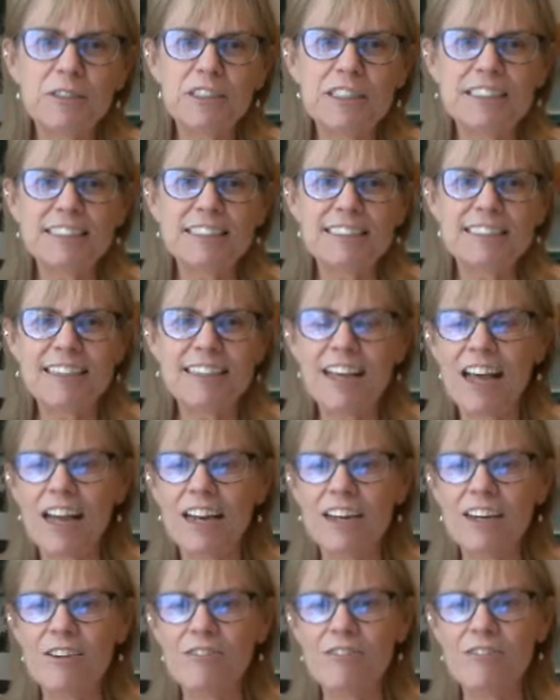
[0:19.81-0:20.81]
just to
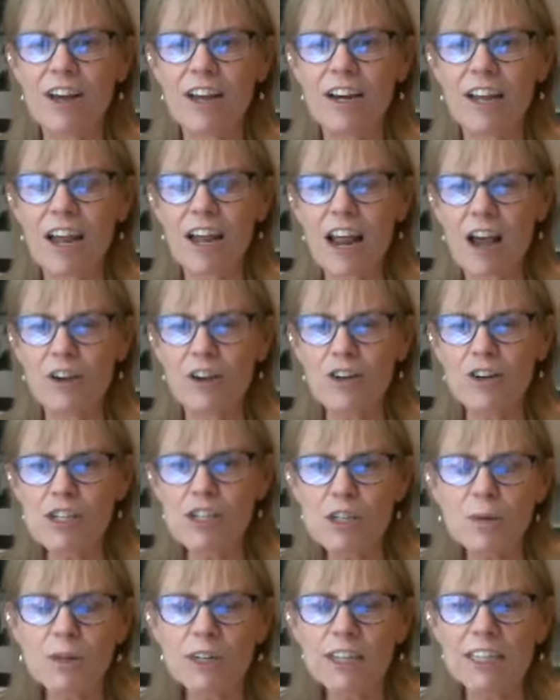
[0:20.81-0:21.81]
kind of find out how you're
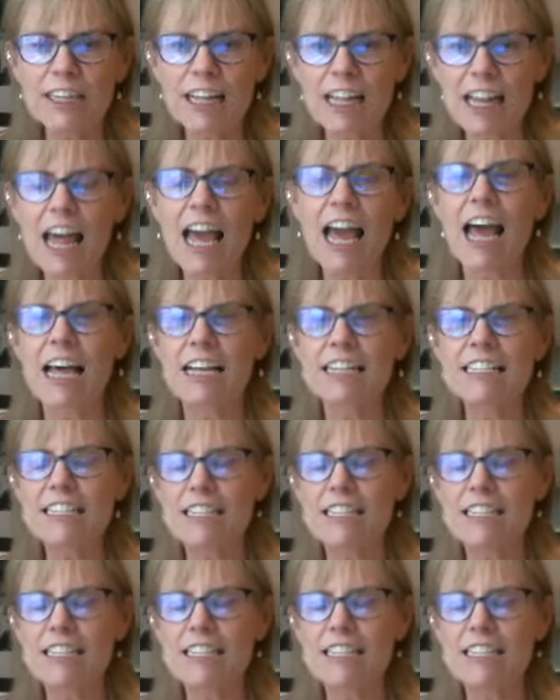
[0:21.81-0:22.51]
doing in the class.